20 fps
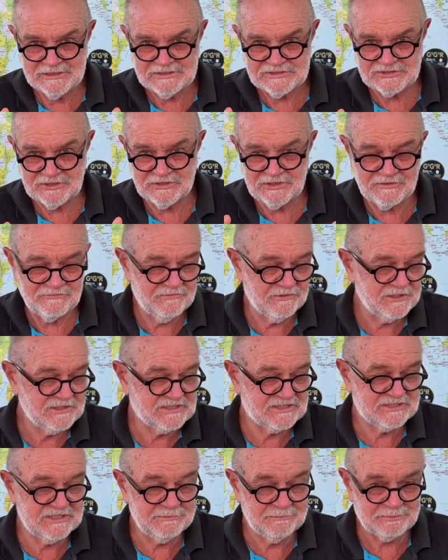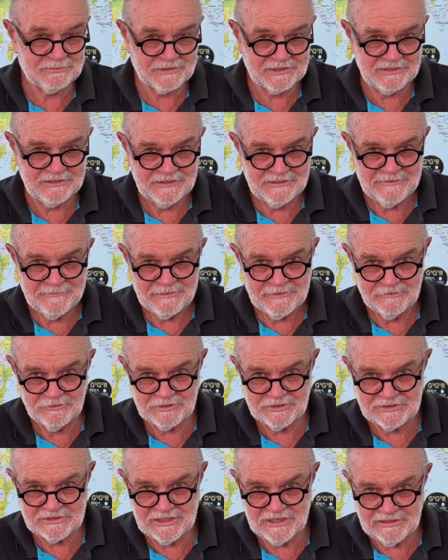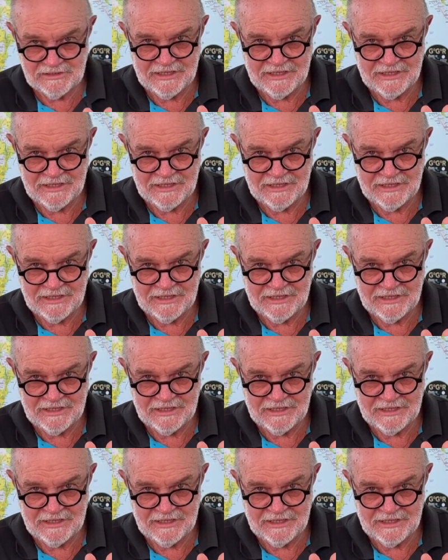So you can very simply look at their